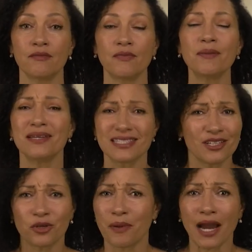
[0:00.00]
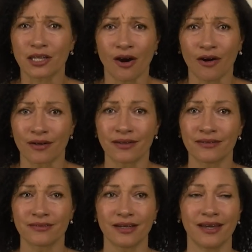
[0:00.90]
Maybe it's in your backyard
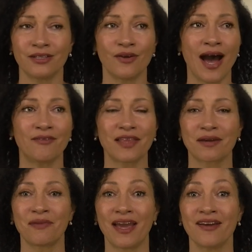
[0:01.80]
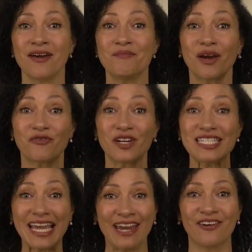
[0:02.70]
and you have like my
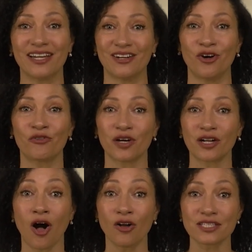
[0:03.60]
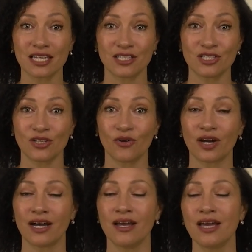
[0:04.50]
friend Erin over at All Saints
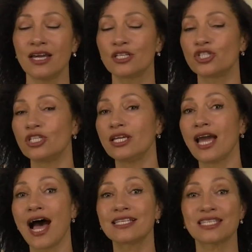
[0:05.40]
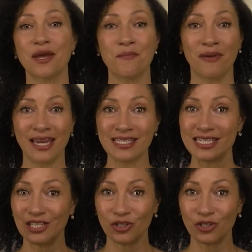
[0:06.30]
Yoga. She has an amazing